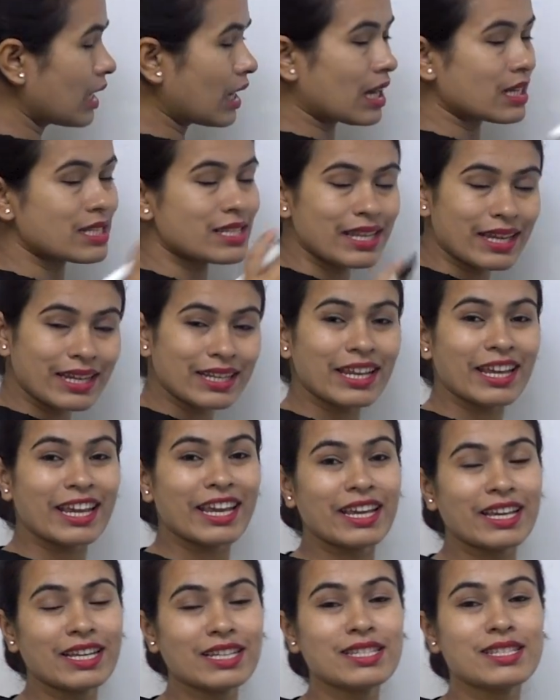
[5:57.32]
A set
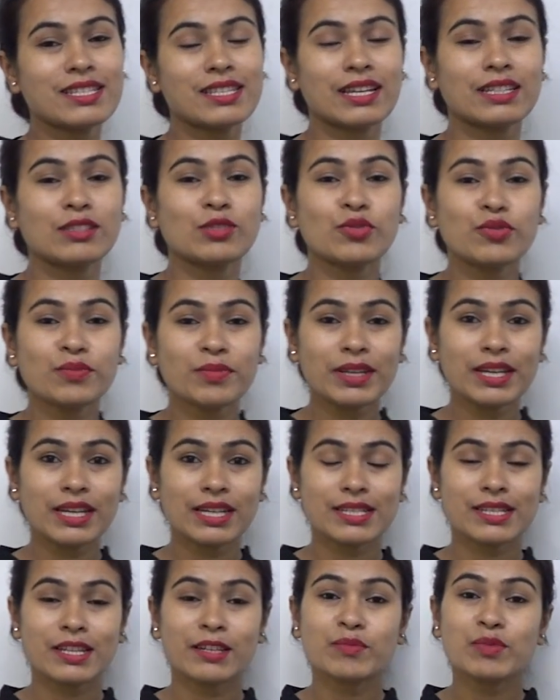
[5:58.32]
A is said to be a
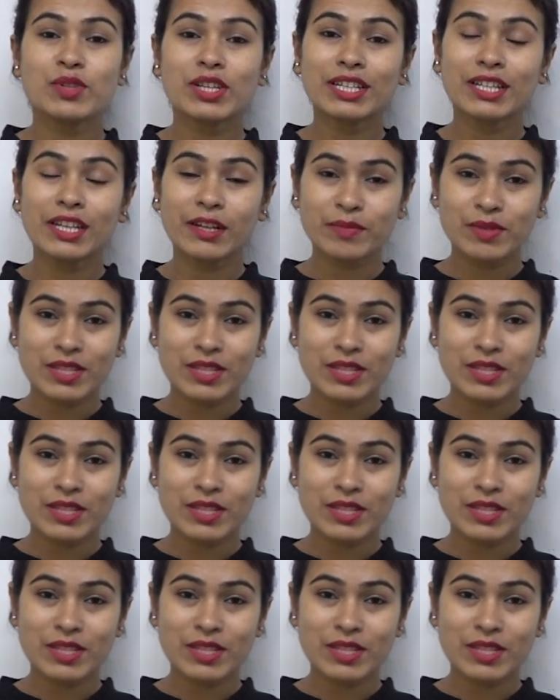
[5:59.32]
subset of